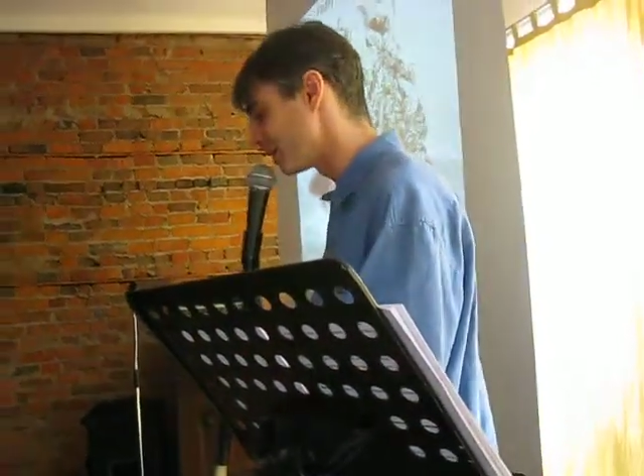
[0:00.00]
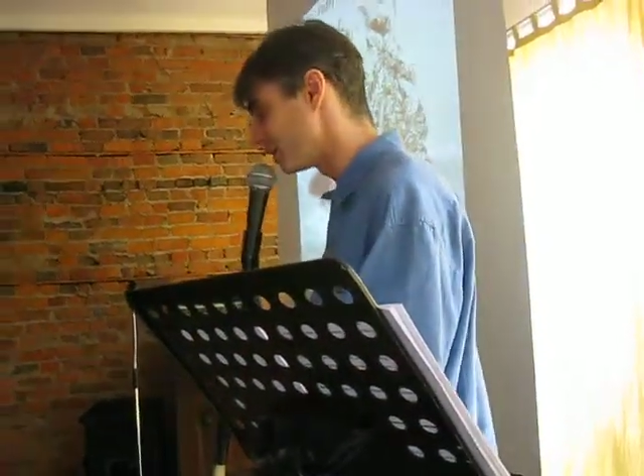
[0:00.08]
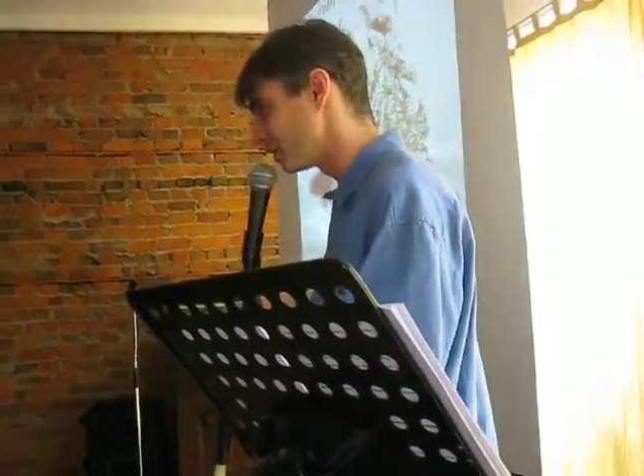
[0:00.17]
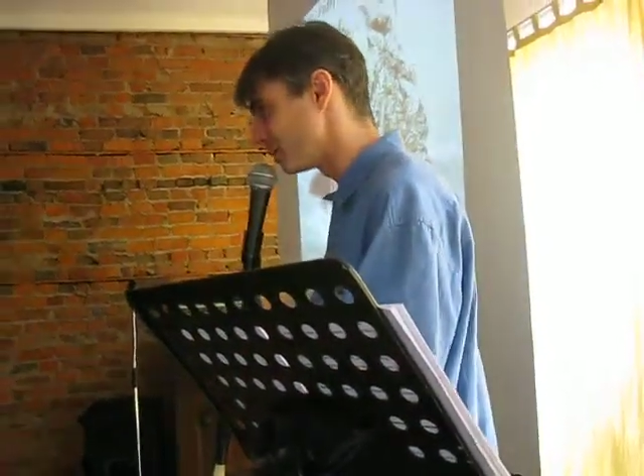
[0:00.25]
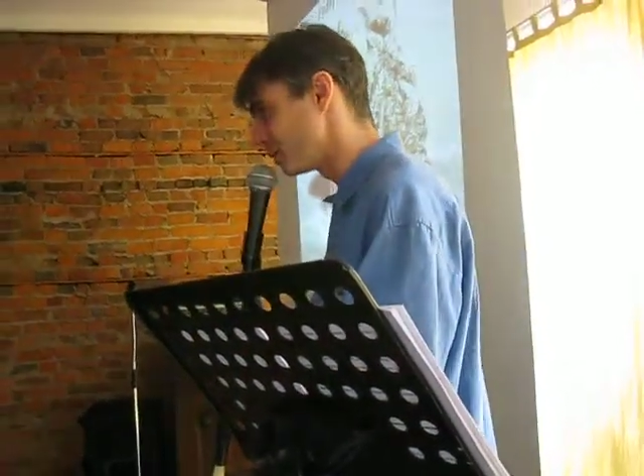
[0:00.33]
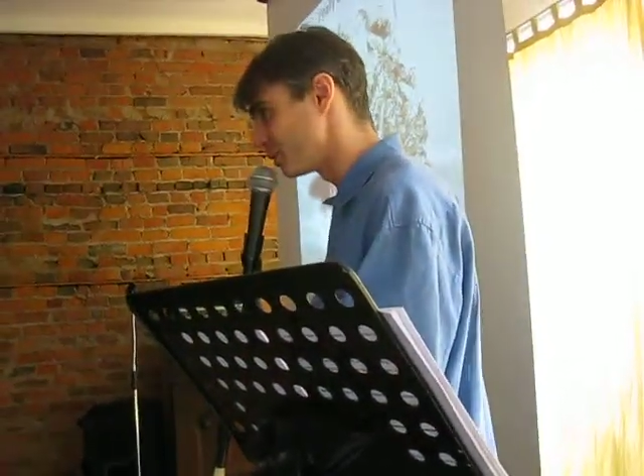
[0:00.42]
to
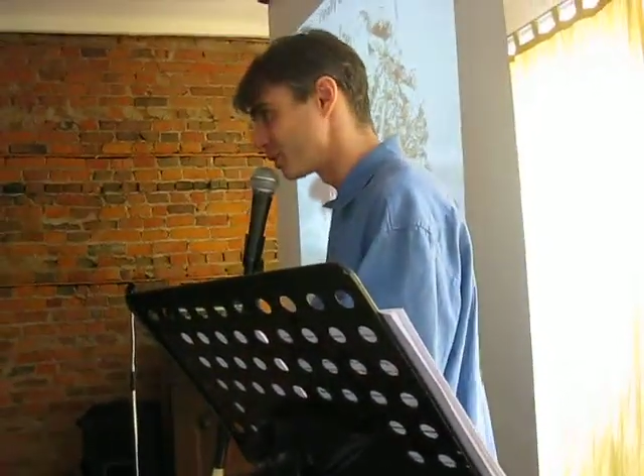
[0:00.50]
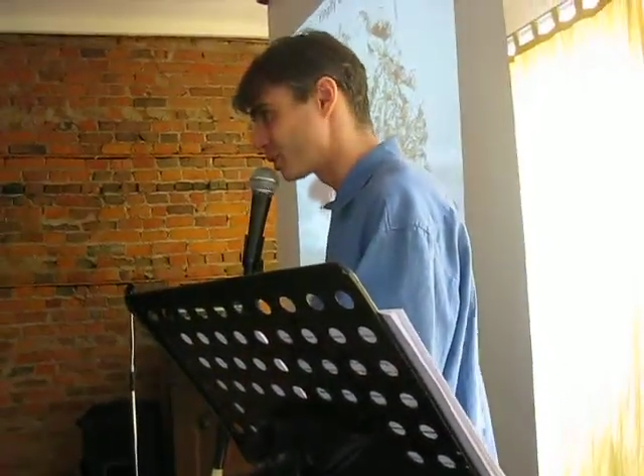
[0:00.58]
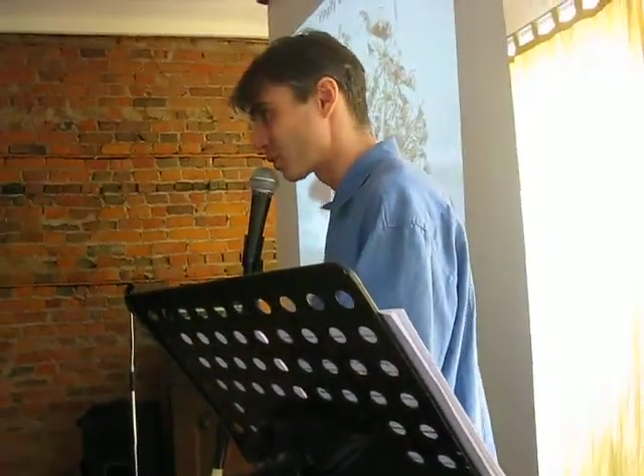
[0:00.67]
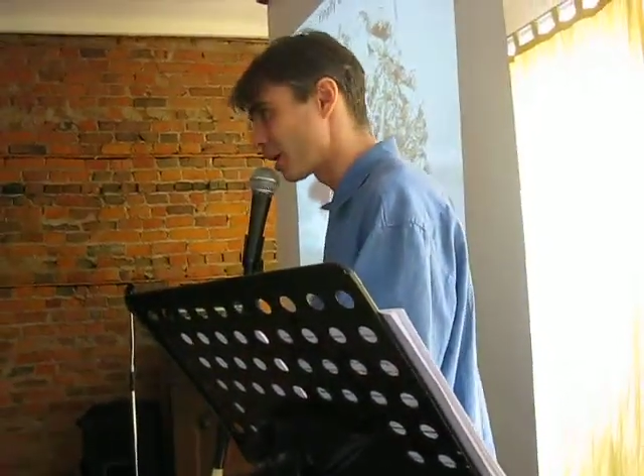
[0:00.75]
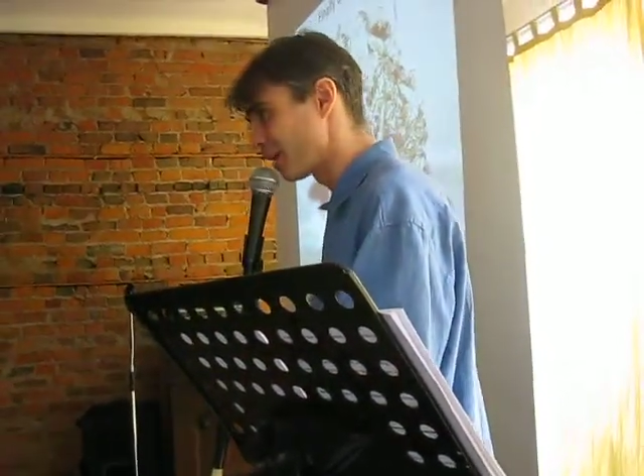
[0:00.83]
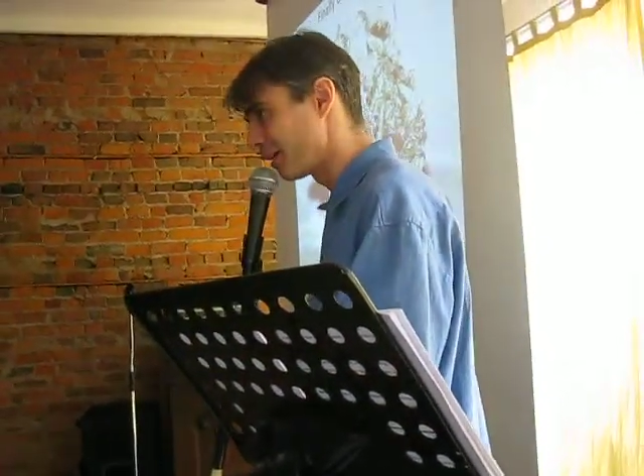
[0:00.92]
do your
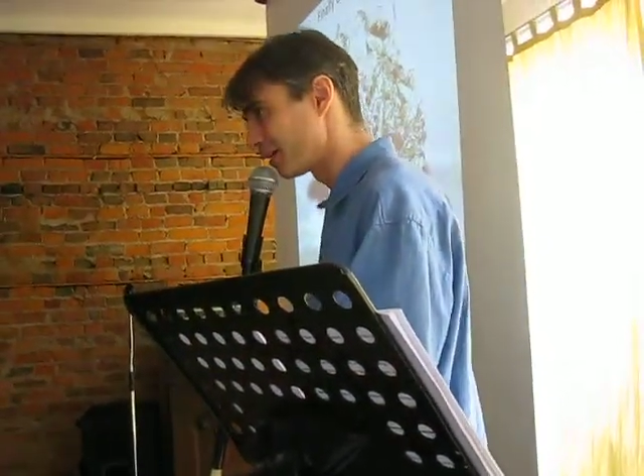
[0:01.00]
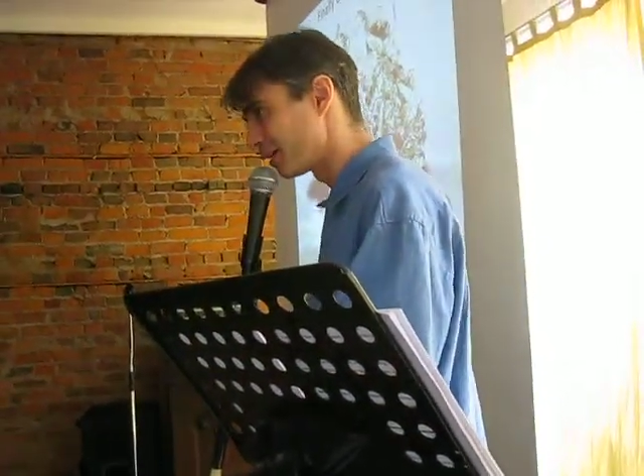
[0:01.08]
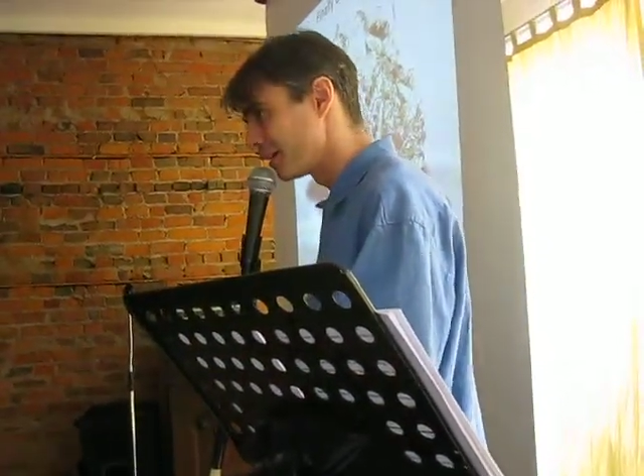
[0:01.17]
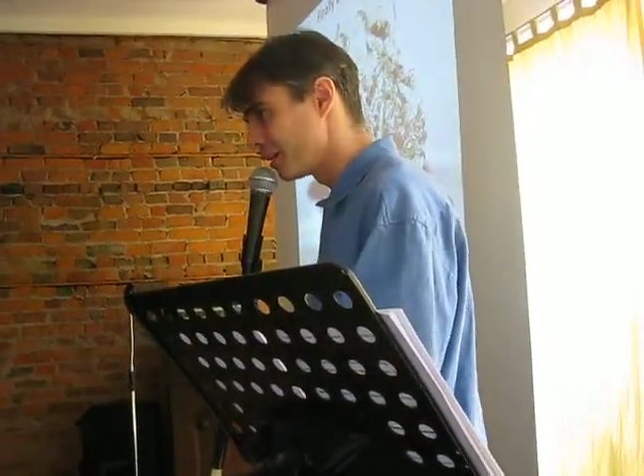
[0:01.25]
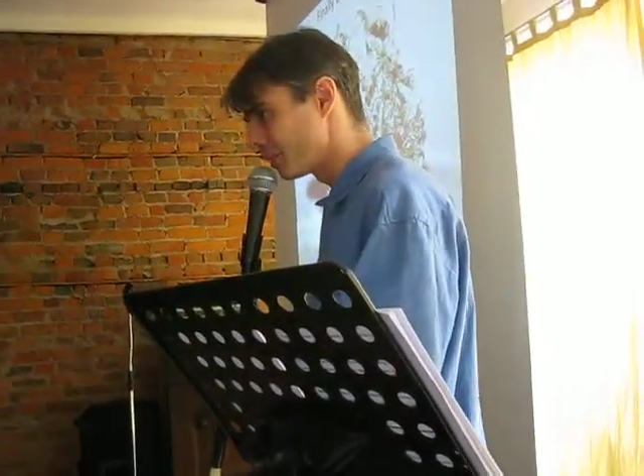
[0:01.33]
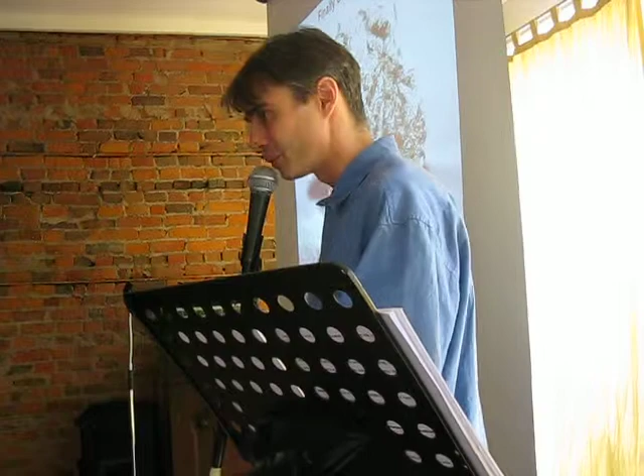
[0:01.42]

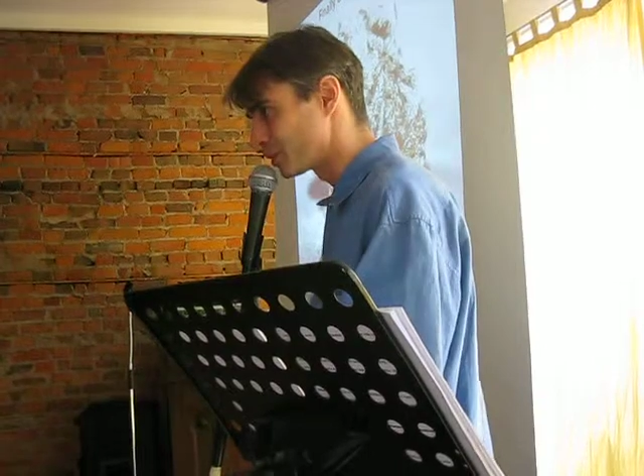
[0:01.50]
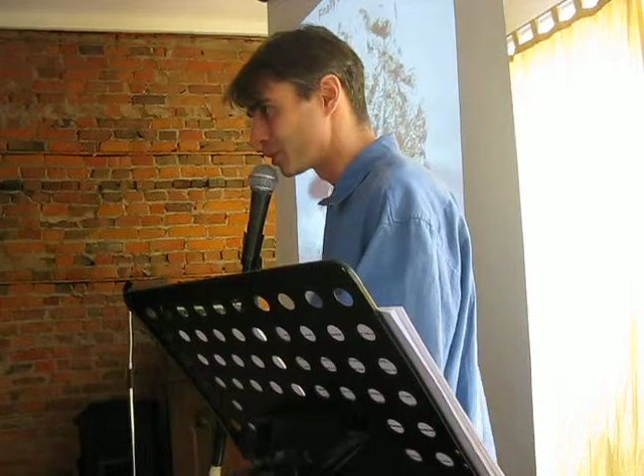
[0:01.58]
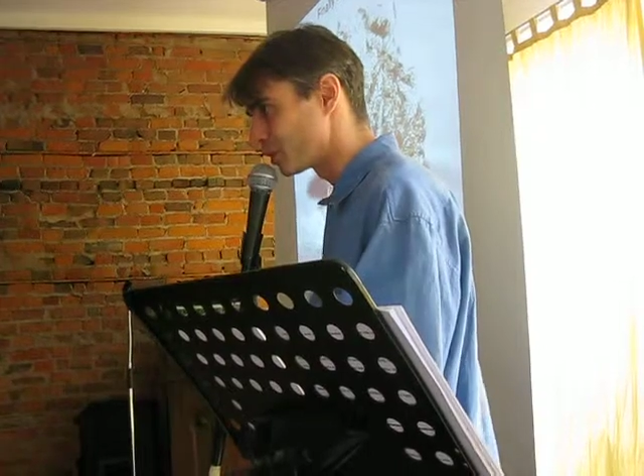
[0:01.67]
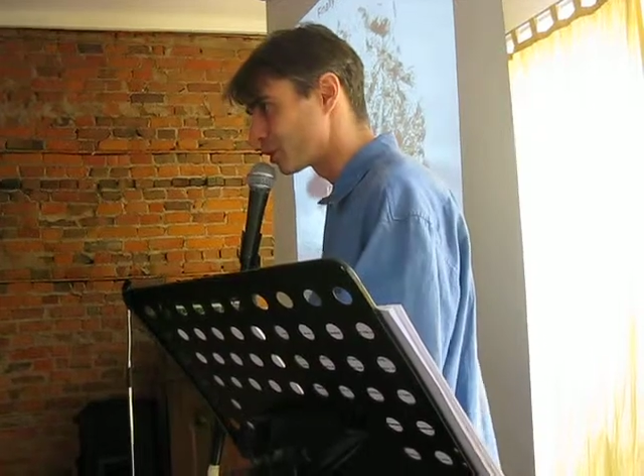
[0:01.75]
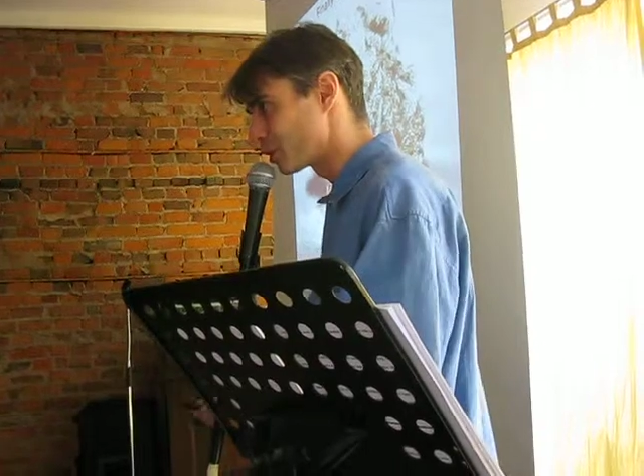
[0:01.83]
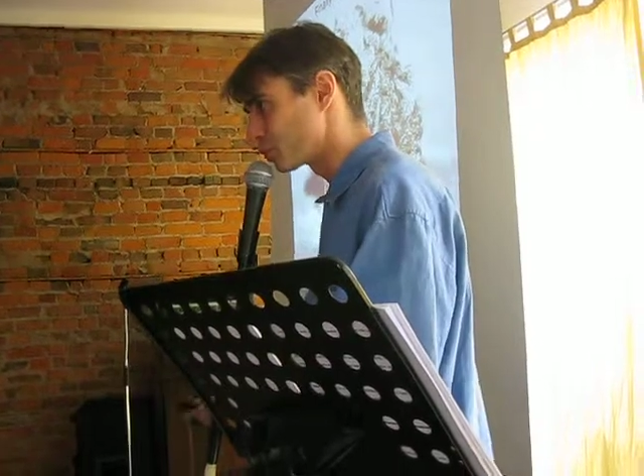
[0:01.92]
trial, which
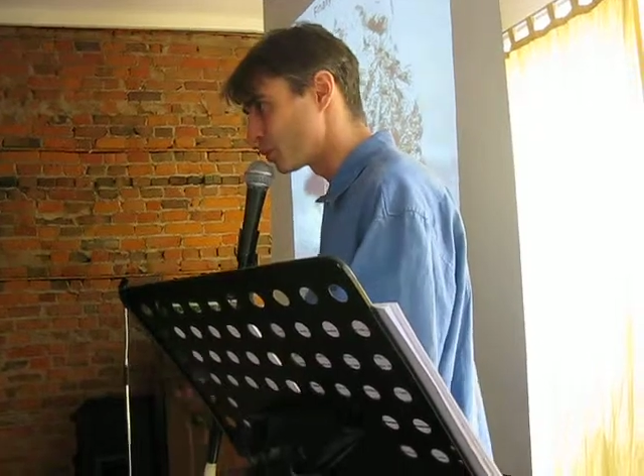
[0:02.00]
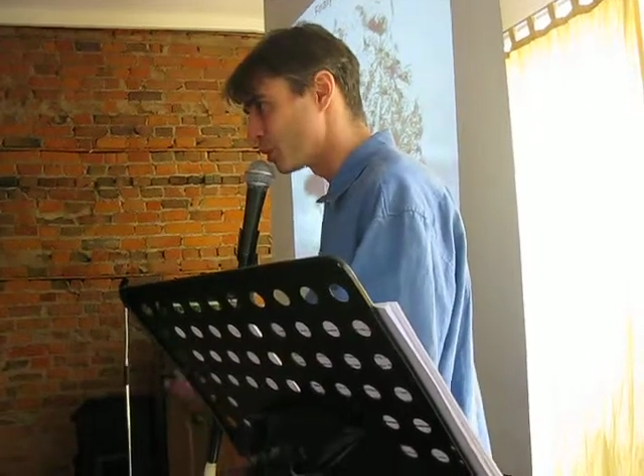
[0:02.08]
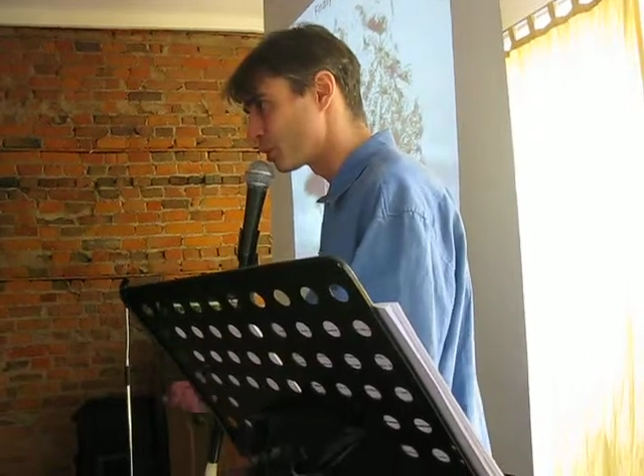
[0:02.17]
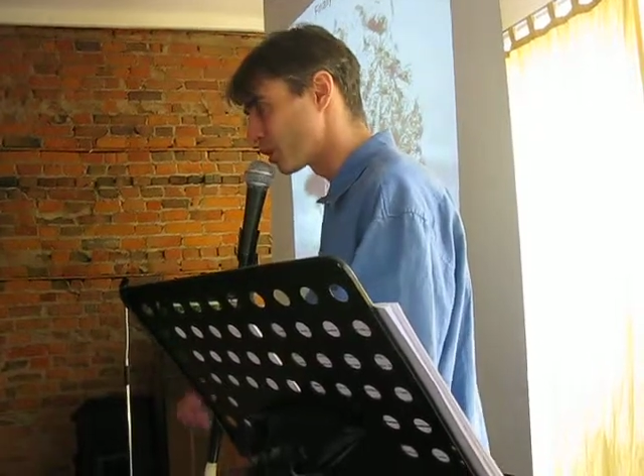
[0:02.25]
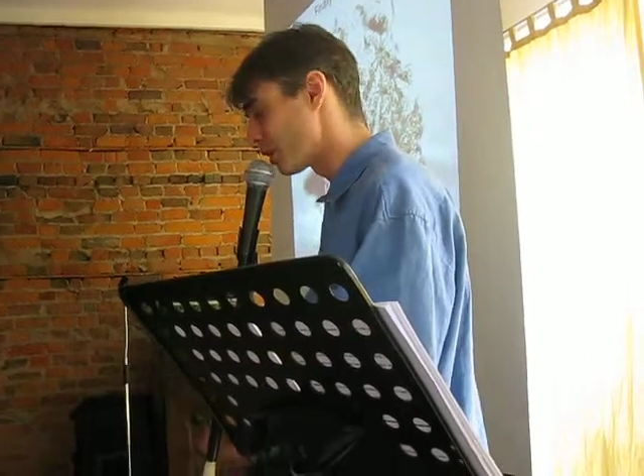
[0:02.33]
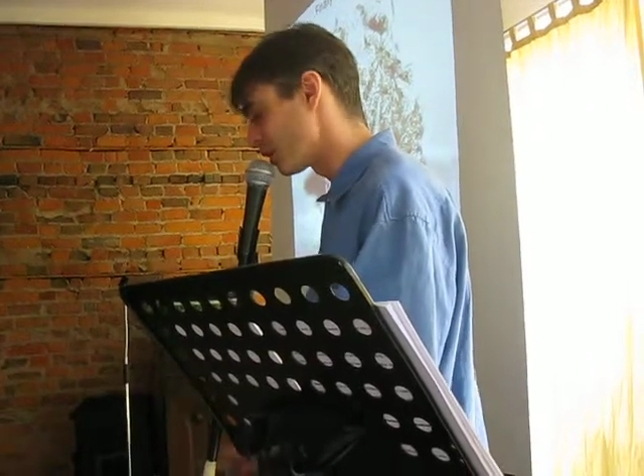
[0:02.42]
was the pretrial